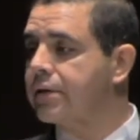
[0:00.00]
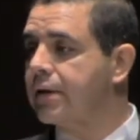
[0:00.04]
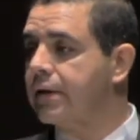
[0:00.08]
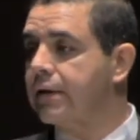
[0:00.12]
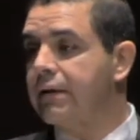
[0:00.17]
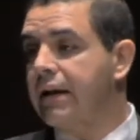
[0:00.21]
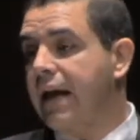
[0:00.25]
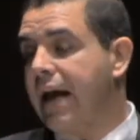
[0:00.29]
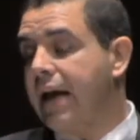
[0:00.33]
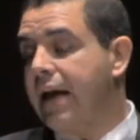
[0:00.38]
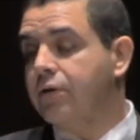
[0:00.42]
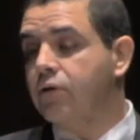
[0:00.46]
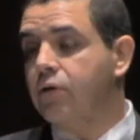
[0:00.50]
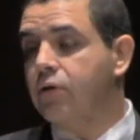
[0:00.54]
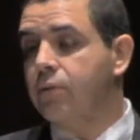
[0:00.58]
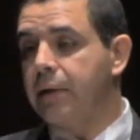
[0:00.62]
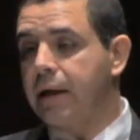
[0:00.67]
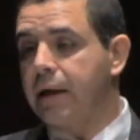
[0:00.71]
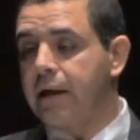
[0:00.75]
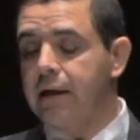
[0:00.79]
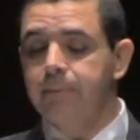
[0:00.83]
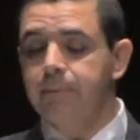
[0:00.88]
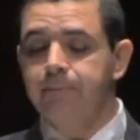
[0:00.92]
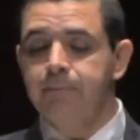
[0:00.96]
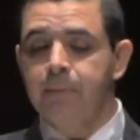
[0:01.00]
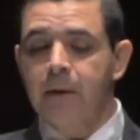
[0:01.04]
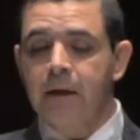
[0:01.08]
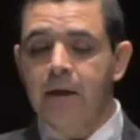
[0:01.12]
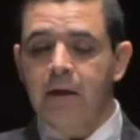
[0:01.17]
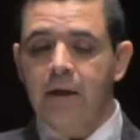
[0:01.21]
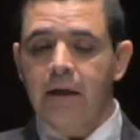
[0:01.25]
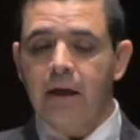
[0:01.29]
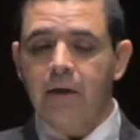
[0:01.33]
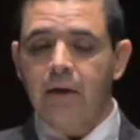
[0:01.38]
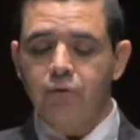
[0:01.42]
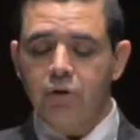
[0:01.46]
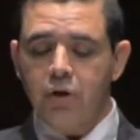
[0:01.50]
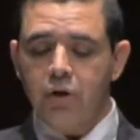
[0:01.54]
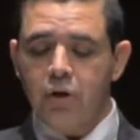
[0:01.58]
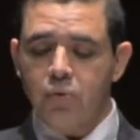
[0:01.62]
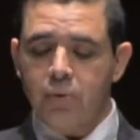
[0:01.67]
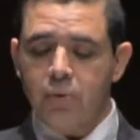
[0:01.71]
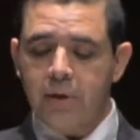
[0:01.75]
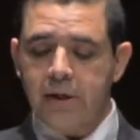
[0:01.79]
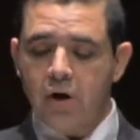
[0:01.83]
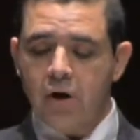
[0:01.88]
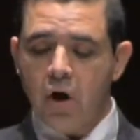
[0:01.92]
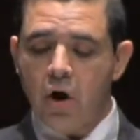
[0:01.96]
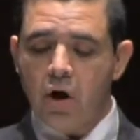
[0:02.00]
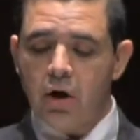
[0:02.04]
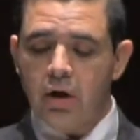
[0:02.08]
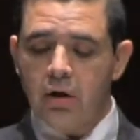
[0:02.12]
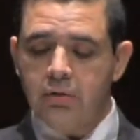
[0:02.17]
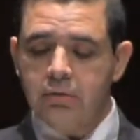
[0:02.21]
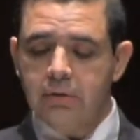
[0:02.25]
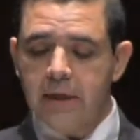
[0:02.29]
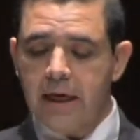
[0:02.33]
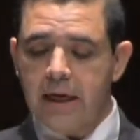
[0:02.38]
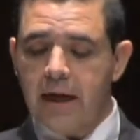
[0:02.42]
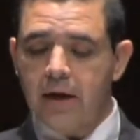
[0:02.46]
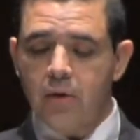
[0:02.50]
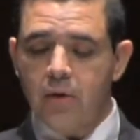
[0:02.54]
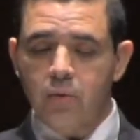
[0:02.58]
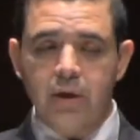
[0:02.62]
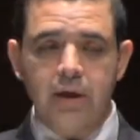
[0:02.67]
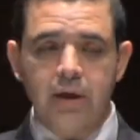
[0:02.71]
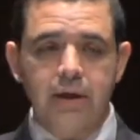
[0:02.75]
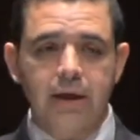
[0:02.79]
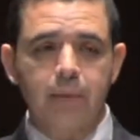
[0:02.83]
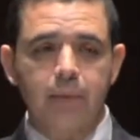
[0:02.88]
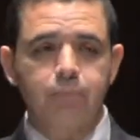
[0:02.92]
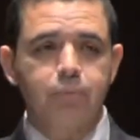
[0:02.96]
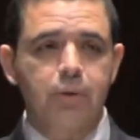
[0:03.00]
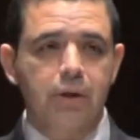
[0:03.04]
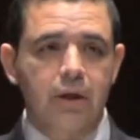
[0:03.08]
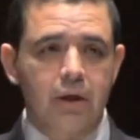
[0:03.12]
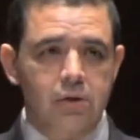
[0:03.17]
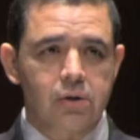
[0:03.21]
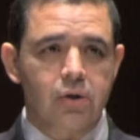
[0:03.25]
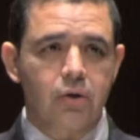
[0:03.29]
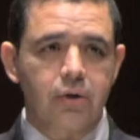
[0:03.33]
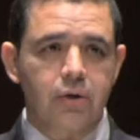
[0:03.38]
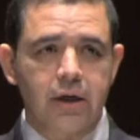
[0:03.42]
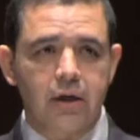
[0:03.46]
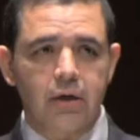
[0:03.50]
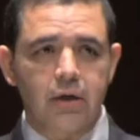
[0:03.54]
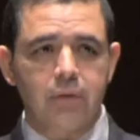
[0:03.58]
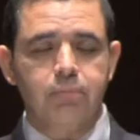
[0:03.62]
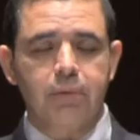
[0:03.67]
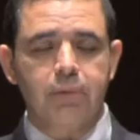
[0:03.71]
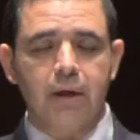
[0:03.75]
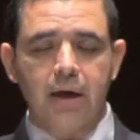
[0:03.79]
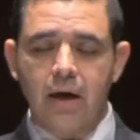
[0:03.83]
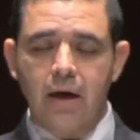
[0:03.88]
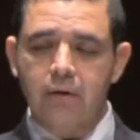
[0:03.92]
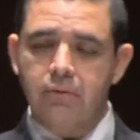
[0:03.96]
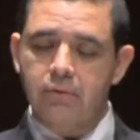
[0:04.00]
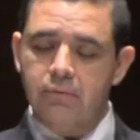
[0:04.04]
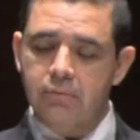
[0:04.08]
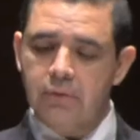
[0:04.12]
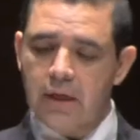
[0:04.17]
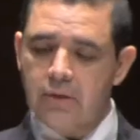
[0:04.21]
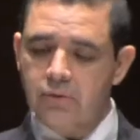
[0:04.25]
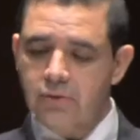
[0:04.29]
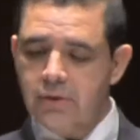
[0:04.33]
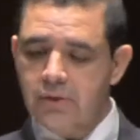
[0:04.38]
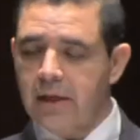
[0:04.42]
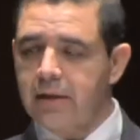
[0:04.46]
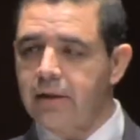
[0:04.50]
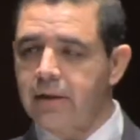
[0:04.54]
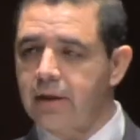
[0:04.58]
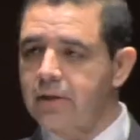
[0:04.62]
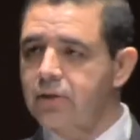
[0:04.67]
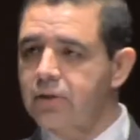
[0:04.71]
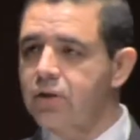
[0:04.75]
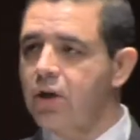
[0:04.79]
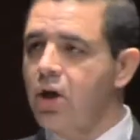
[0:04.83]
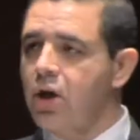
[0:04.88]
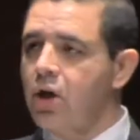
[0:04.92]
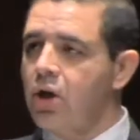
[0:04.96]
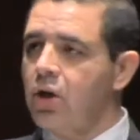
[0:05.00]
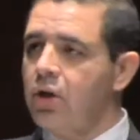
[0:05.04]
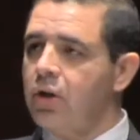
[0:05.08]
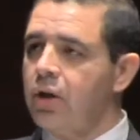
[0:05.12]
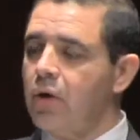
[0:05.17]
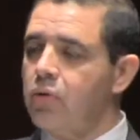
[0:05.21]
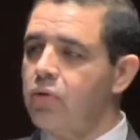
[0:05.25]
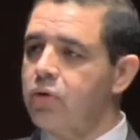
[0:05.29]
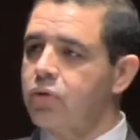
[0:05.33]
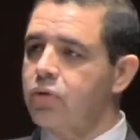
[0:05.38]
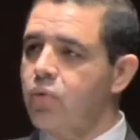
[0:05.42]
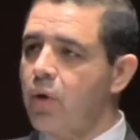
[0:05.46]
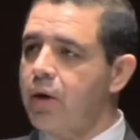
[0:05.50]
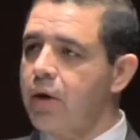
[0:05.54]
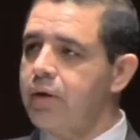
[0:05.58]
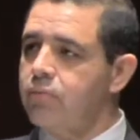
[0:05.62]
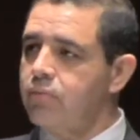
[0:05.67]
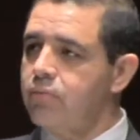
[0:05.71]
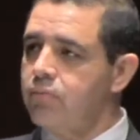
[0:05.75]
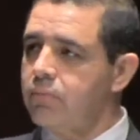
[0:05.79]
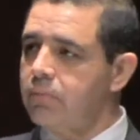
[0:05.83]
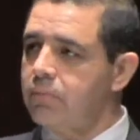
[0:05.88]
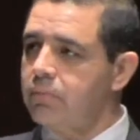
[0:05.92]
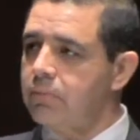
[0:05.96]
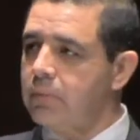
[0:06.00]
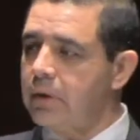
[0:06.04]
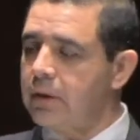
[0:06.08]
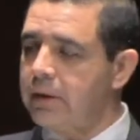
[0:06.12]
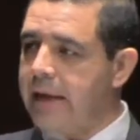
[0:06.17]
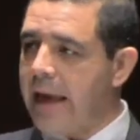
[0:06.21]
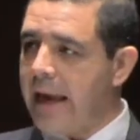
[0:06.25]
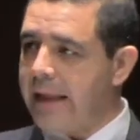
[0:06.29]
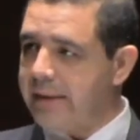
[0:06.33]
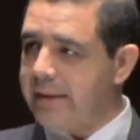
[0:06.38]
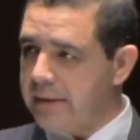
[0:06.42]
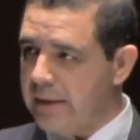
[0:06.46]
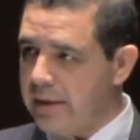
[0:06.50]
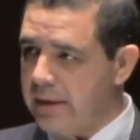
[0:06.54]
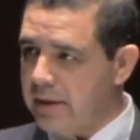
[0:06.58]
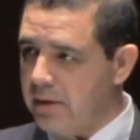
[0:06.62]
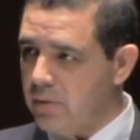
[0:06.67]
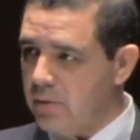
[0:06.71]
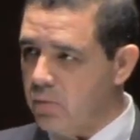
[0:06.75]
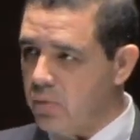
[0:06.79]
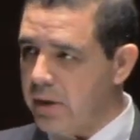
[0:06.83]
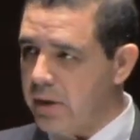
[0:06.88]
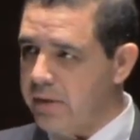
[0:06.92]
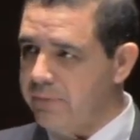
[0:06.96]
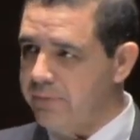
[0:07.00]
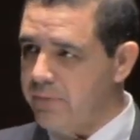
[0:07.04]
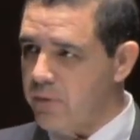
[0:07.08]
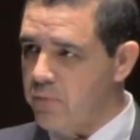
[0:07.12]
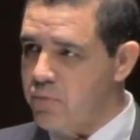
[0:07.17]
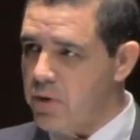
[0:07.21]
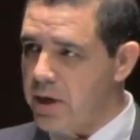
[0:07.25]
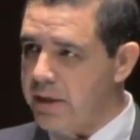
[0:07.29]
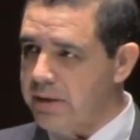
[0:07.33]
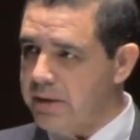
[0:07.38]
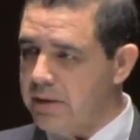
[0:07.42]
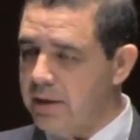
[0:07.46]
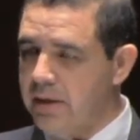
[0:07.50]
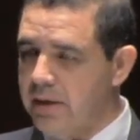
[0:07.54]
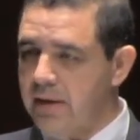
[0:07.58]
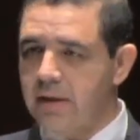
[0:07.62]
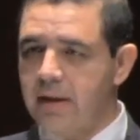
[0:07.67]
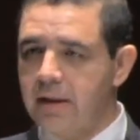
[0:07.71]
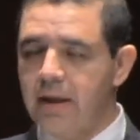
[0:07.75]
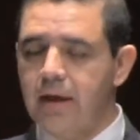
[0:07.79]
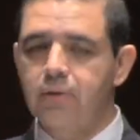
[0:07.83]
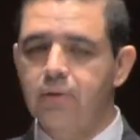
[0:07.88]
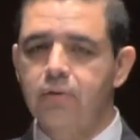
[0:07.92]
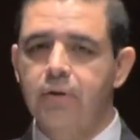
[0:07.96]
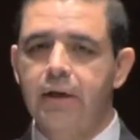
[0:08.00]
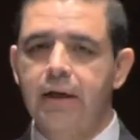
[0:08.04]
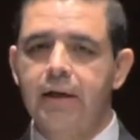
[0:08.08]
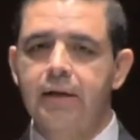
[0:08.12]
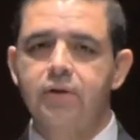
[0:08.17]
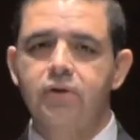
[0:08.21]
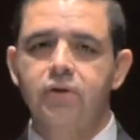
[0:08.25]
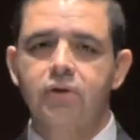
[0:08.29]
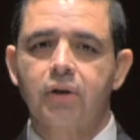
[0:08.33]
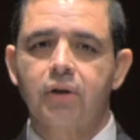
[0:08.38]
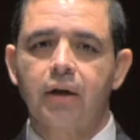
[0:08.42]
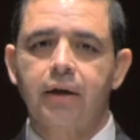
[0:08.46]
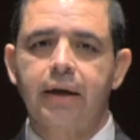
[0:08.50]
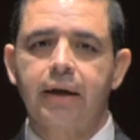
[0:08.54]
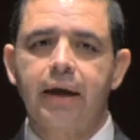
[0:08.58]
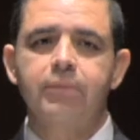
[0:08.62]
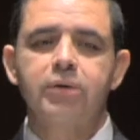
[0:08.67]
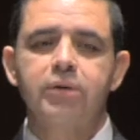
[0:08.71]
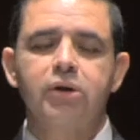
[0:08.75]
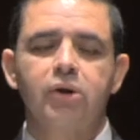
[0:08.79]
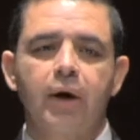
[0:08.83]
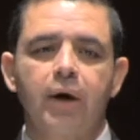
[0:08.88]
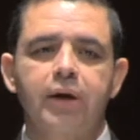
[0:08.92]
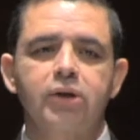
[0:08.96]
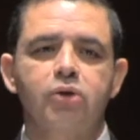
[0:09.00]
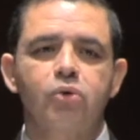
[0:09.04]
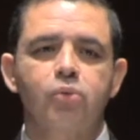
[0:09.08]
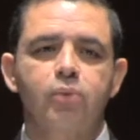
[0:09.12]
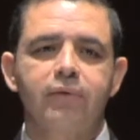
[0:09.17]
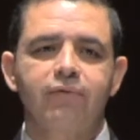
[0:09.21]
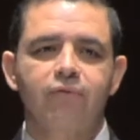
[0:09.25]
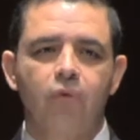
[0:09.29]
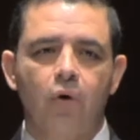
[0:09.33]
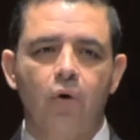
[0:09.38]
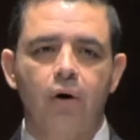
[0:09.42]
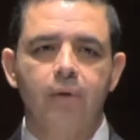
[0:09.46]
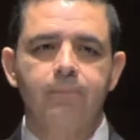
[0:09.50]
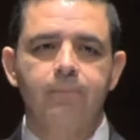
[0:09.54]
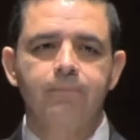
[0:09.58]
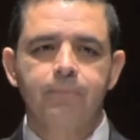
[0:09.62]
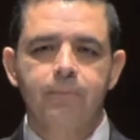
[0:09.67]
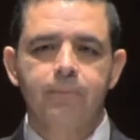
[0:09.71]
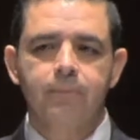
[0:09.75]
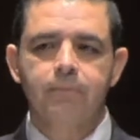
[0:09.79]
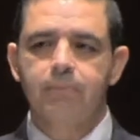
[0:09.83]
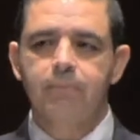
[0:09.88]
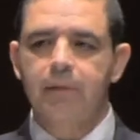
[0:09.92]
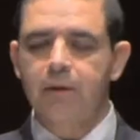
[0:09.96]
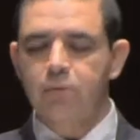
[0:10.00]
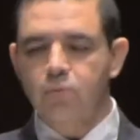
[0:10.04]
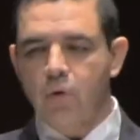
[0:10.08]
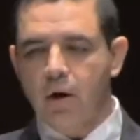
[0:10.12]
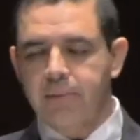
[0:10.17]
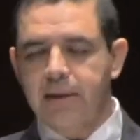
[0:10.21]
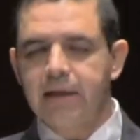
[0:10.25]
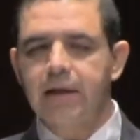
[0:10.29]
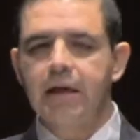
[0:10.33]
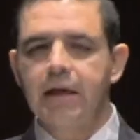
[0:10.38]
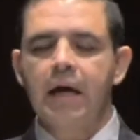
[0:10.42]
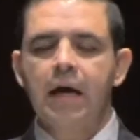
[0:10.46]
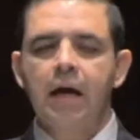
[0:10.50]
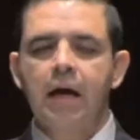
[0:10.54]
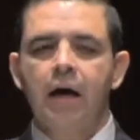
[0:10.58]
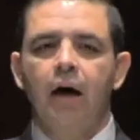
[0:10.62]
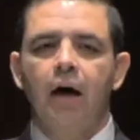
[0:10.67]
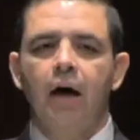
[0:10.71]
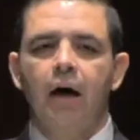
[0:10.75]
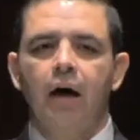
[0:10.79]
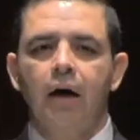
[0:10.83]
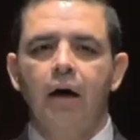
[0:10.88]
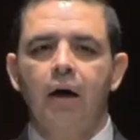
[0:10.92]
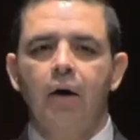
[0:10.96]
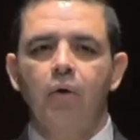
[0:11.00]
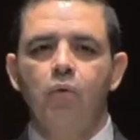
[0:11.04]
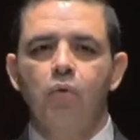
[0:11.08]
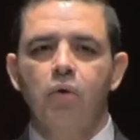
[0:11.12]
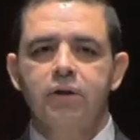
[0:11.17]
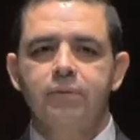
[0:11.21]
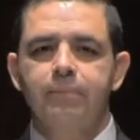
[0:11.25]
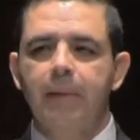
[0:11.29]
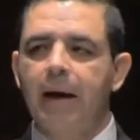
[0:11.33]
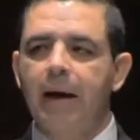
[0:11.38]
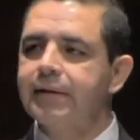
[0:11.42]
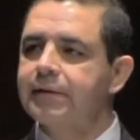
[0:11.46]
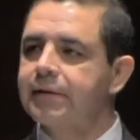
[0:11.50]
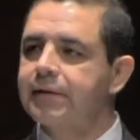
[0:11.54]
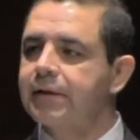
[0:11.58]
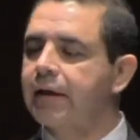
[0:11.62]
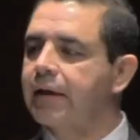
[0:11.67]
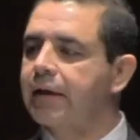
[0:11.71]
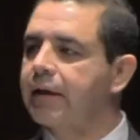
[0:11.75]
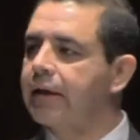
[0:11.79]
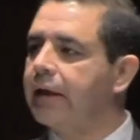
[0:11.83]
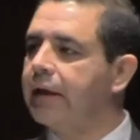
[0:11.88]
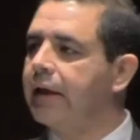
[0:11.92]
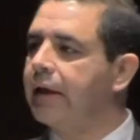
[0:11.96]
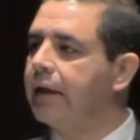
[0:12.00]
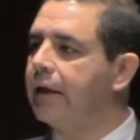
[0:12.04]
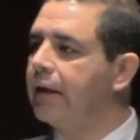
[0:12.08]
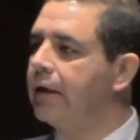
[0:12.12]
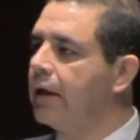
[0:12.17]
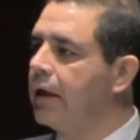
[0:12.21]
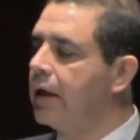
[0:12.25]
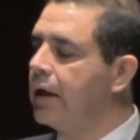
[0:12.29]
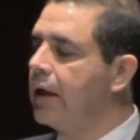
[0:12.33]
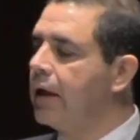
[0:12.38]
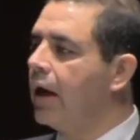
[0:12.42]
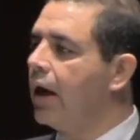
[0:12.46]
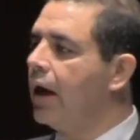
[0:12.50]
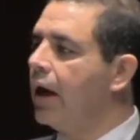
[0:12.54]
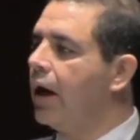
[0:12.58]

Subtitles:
And it had to be, if you recall, and I don't want to get political here, but I'll say this, there was one candidate running for president that his immigration reform, Mitt Romney, was basically,